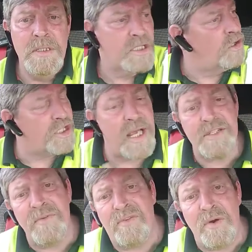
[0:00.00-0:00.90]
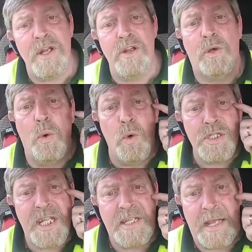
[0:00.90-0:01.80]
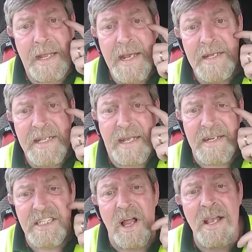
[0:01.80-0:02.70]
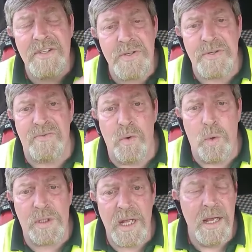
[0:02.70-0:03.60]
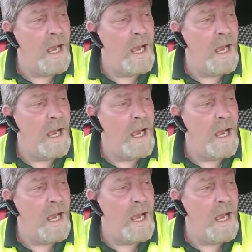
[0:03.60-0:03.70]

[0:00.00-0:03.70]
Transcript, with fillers: because that's in front of the courts today to get its licence revoked,